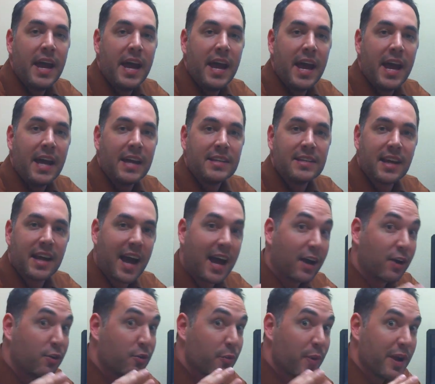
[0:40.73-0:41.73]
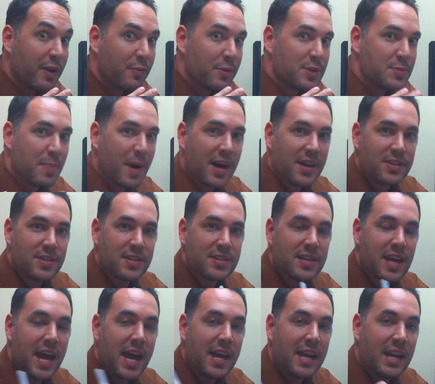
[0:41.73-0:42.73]
and I got great responses.
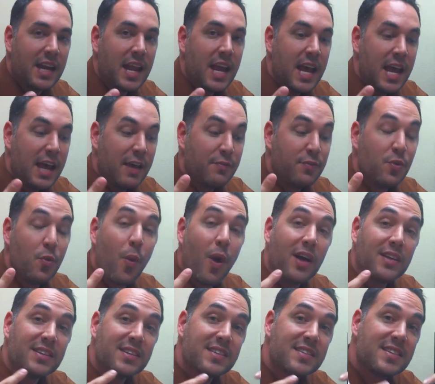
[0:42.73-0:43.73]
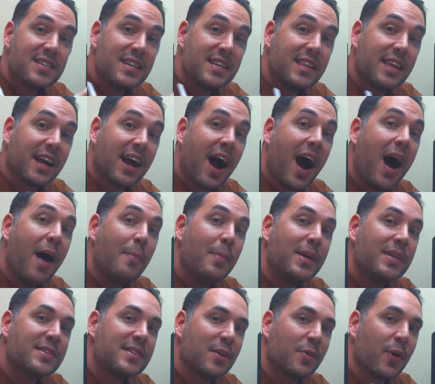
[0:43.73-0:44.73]
And if you want to see the
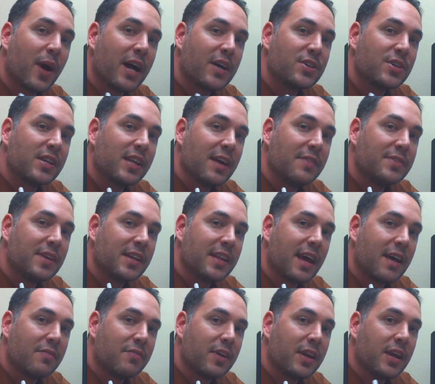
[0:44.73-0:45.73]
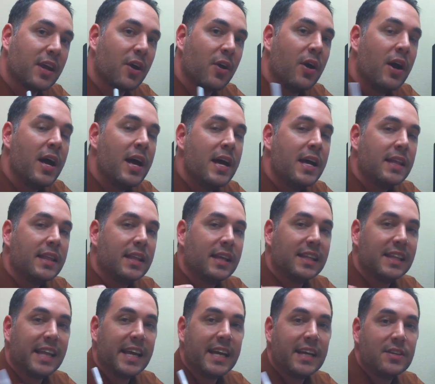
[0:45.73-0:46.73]
comments that were actually left on that video, the
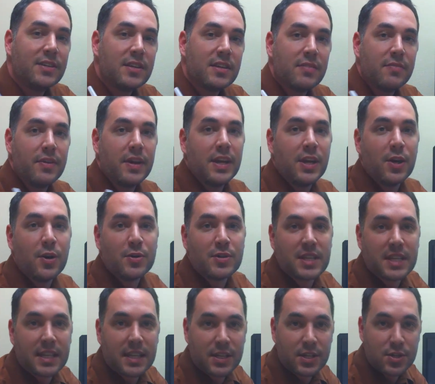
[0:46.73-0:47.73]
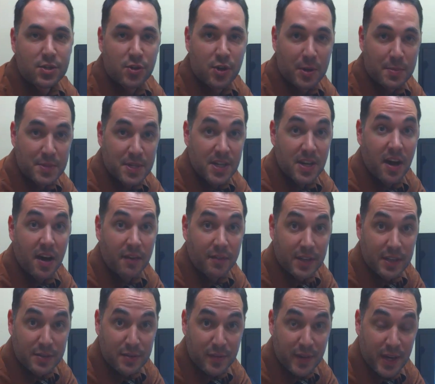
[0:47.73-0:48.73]
link to the video is in the description of
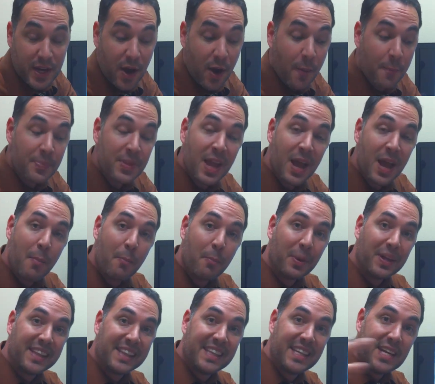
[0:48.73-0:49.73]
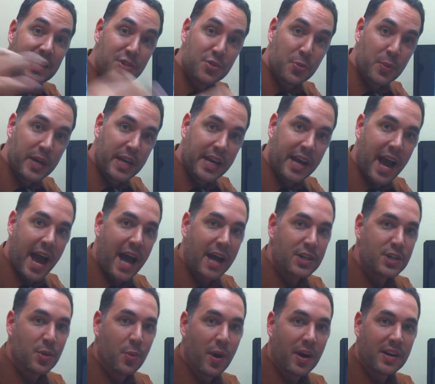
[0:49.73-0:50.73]
this video. But this week, I
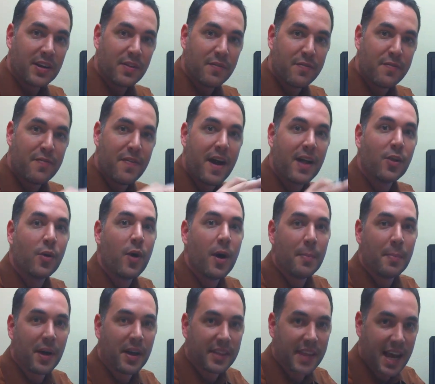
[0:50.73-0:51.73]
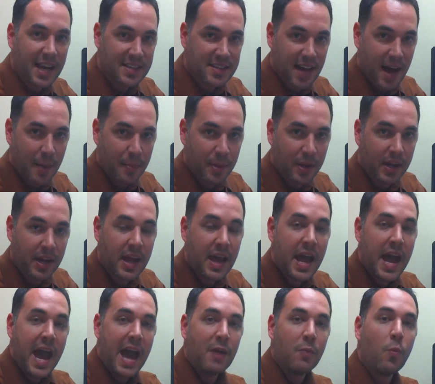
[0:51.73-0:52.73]
actually wanted to follow up on that topic.
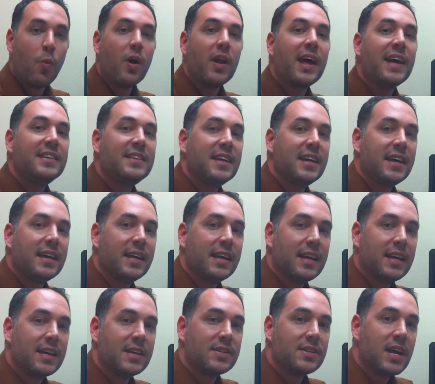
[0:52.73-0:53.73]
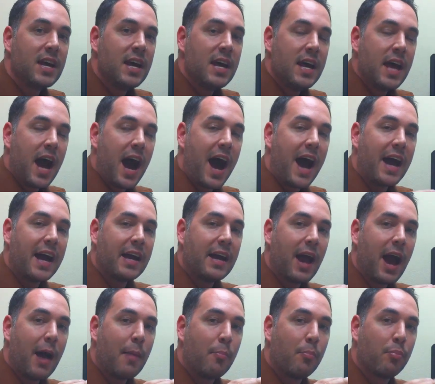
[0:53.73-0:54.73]
And what I did is
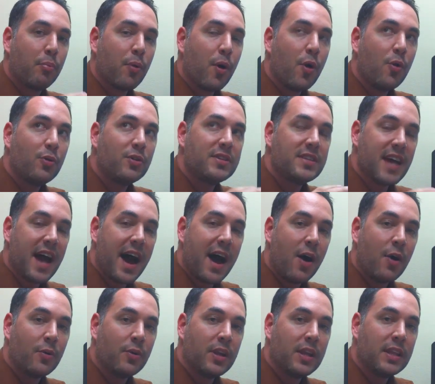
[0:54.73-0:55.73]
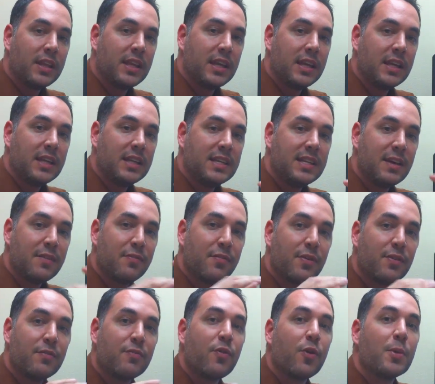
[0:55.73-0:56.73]
I broke down the
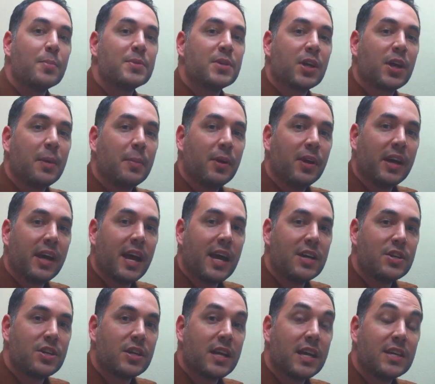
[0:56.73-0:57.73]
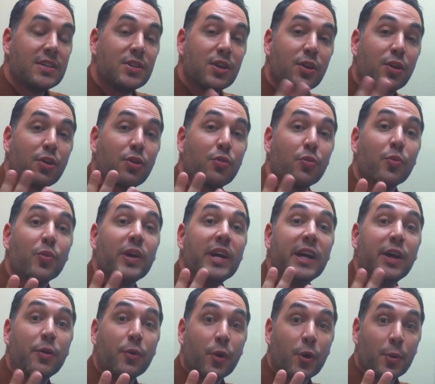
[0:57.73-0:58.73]
different forms of communication into three
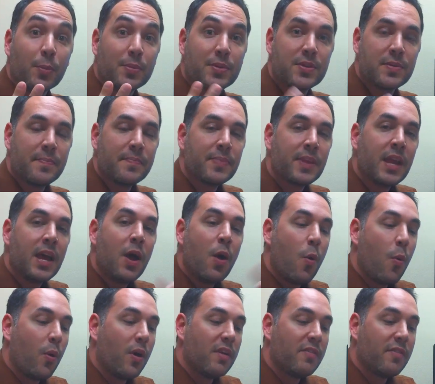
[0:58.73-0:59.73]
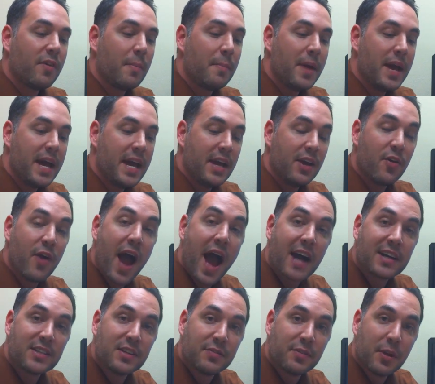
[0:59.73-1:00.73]
groups. One of them,
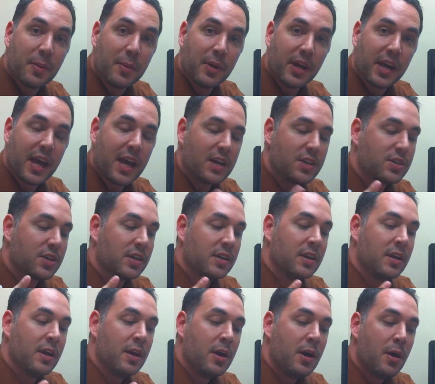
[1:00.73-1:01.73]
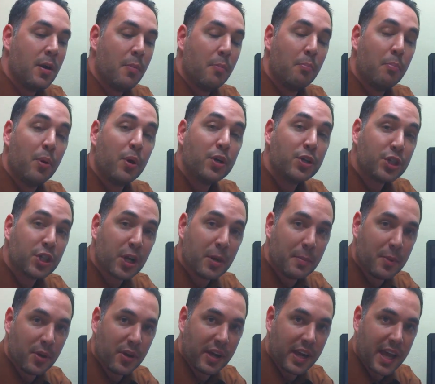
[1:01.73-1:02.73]
interactive communication, push
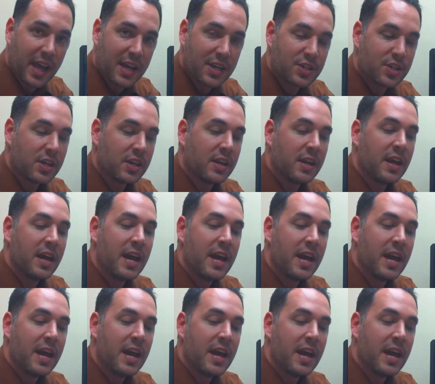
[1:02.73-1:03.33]
communication,